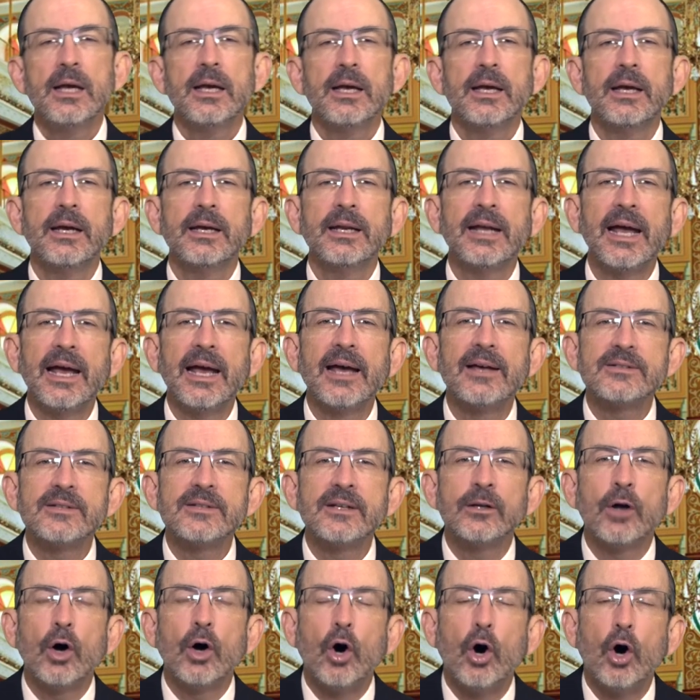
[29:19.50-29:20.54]
it has
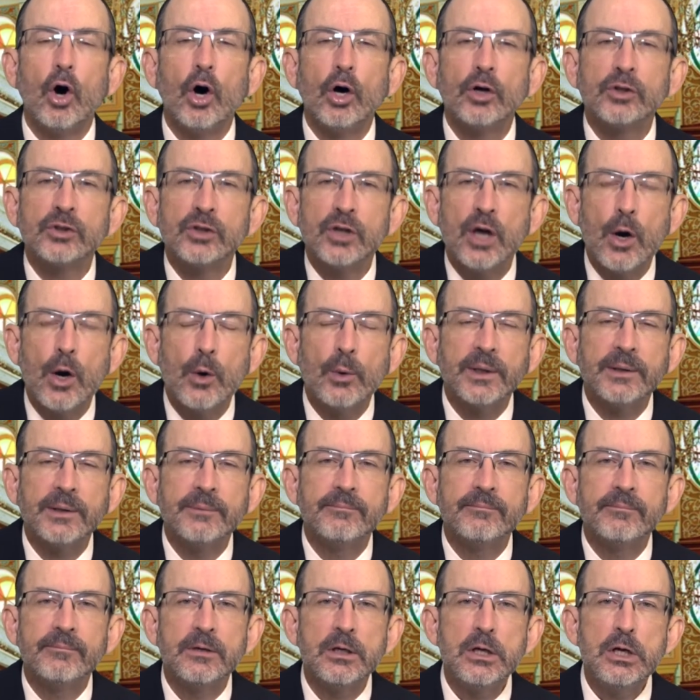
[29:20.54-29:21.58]
an ongoing.
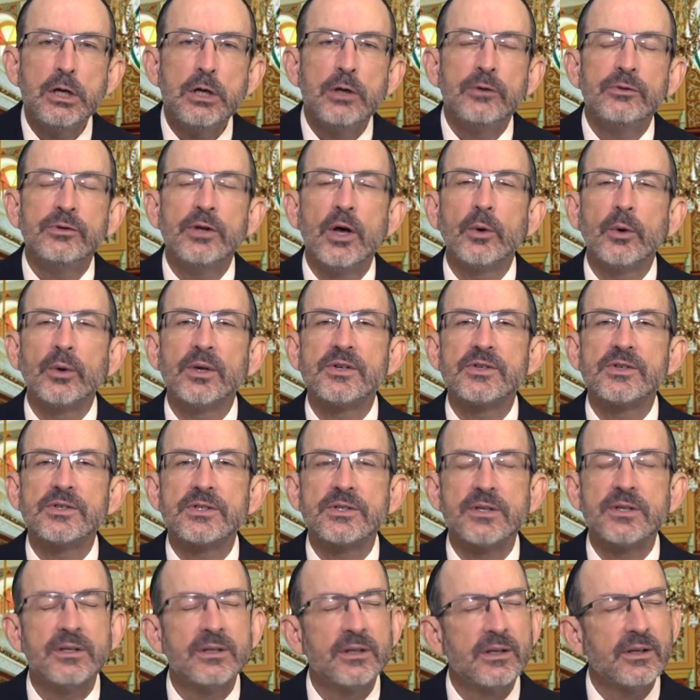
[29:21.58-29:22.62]
Notice,
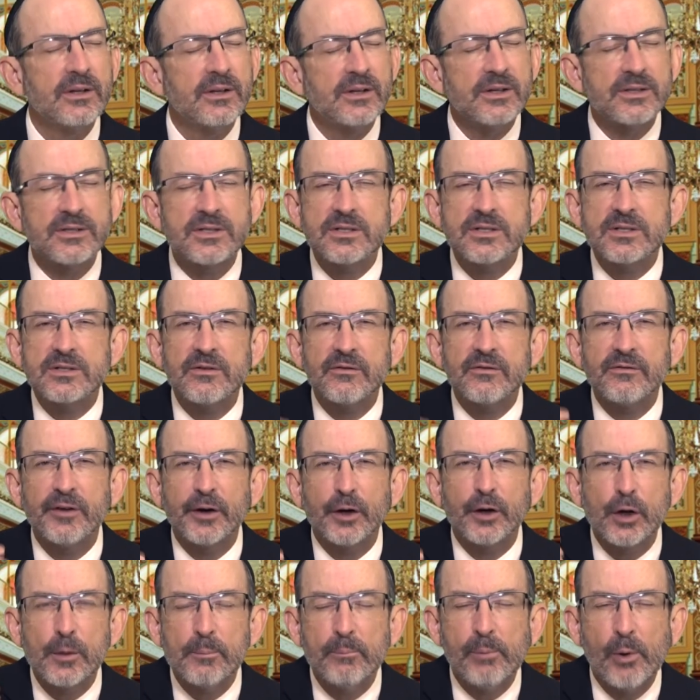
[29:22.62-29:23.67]
and this is
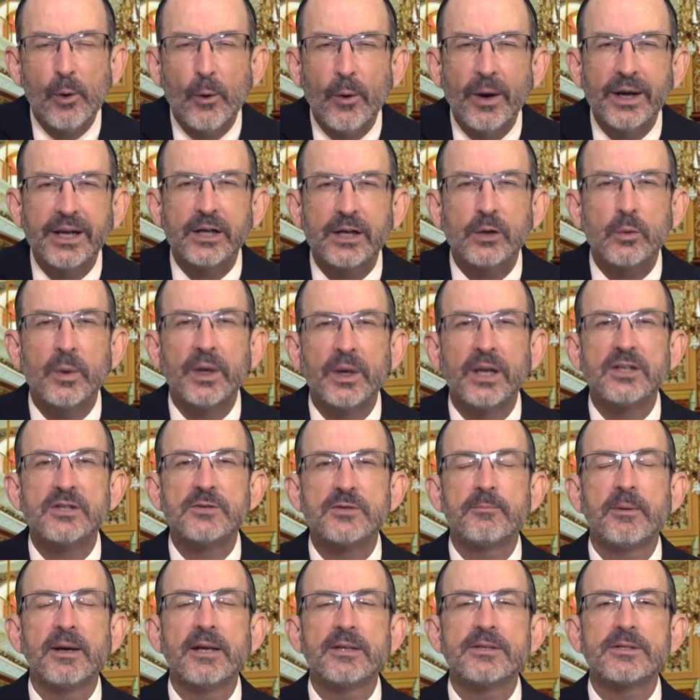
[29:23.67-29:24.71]
very poetic when it
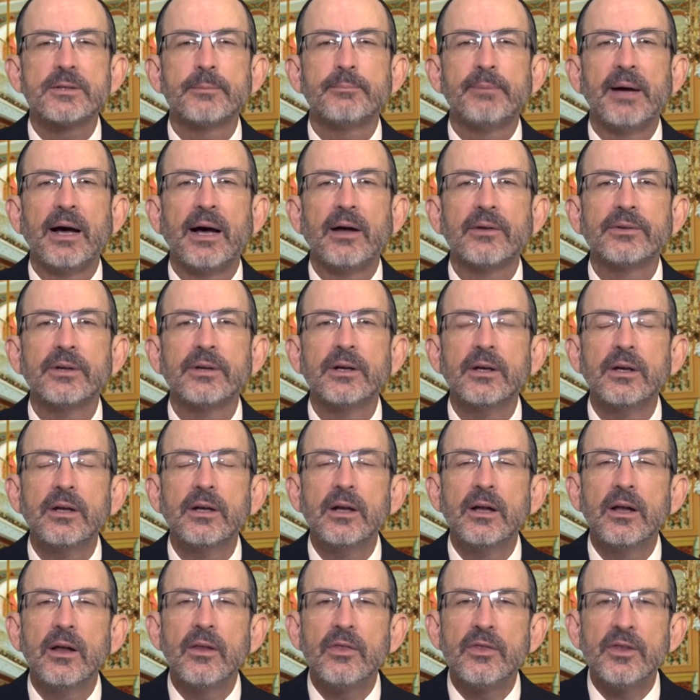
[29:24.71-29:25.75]
speaks about
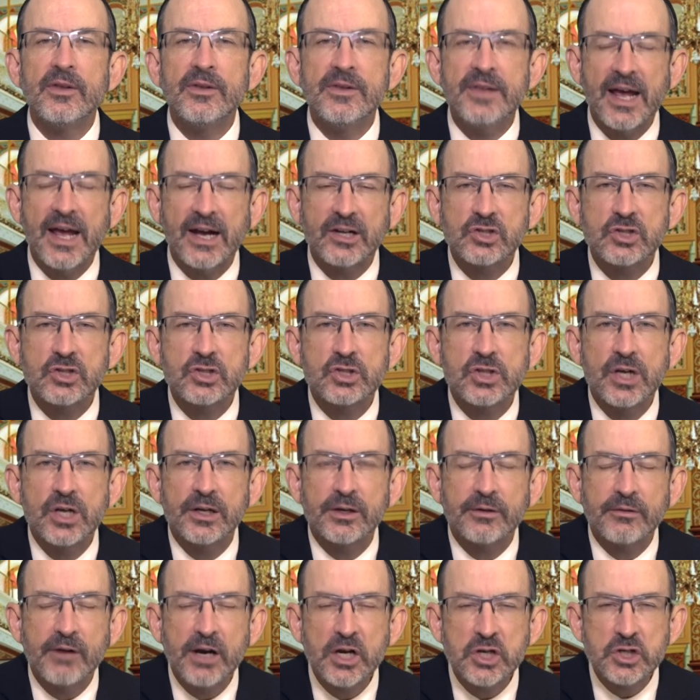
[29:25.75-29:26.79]
the next
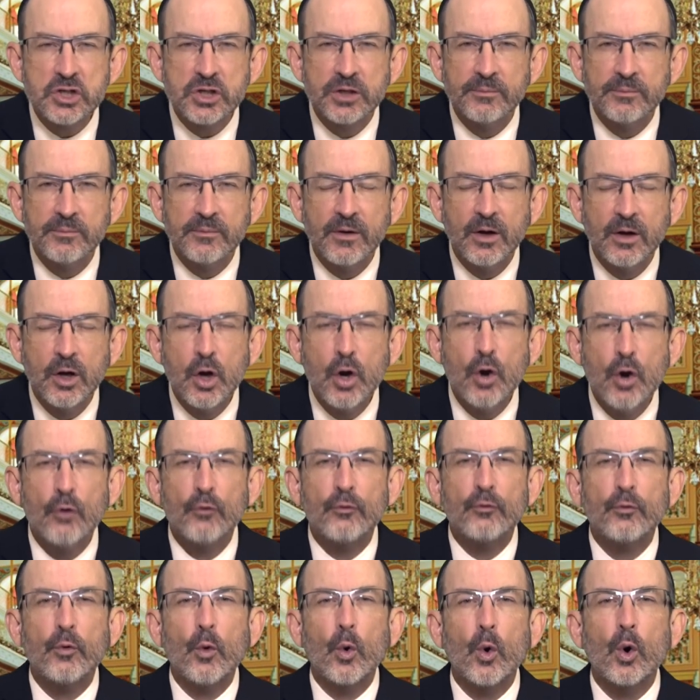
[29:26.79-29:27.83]
generation.
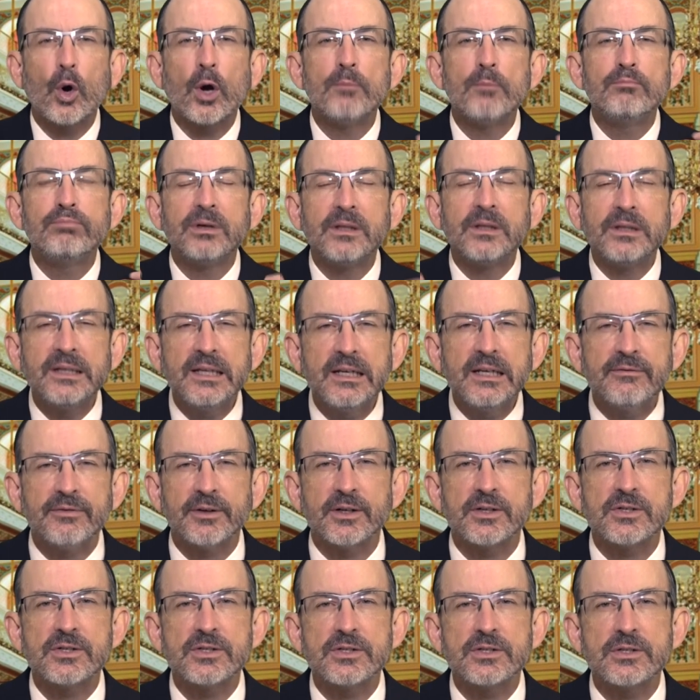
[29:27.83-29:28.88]
For
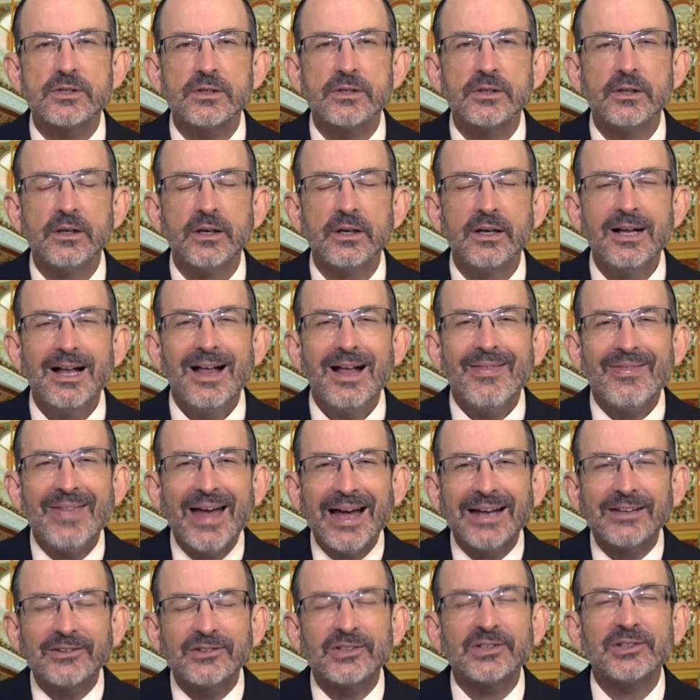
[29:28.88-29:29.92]
believers,
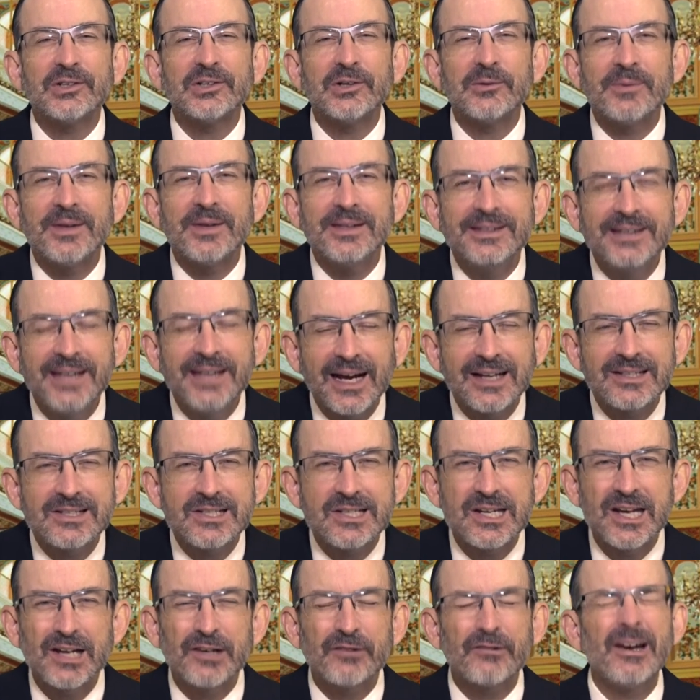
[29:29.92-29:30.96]
that term, the next
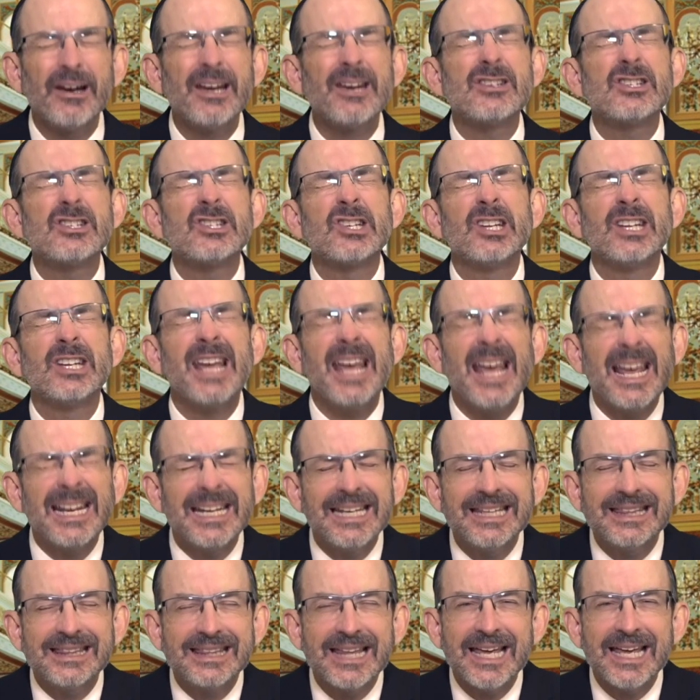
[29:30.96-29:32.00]
generation,
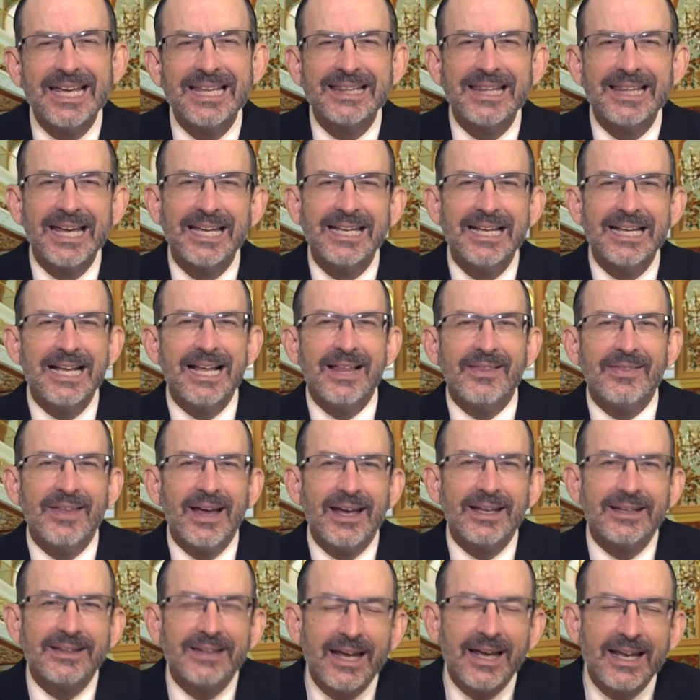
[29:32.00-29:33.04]
anything that,
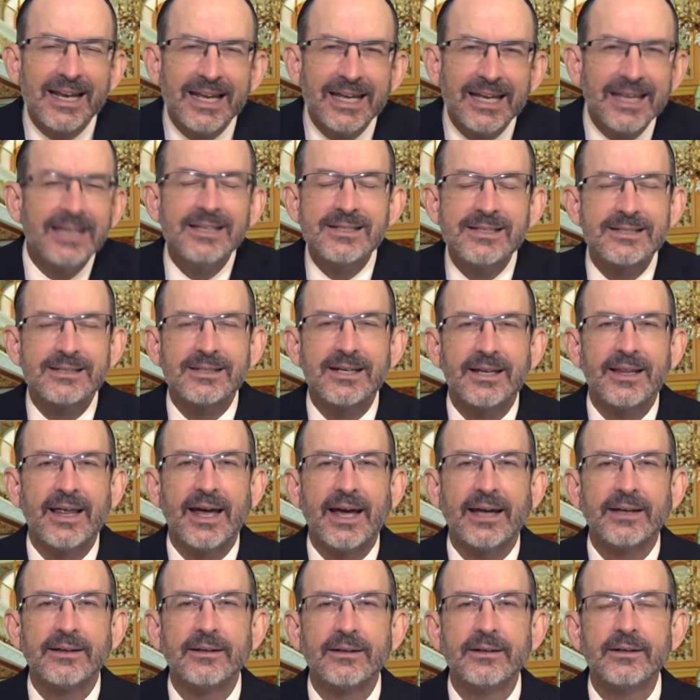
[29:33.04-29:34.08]
that, that hints to
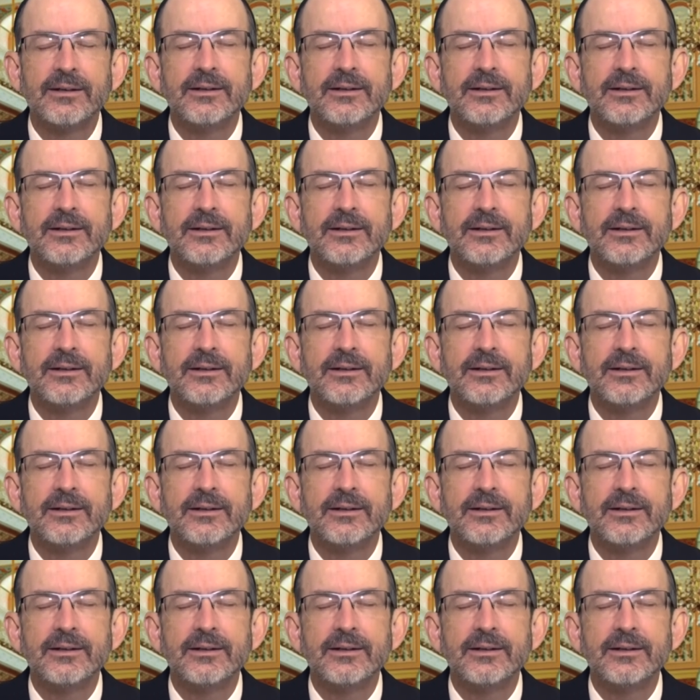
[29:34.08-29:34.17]
that,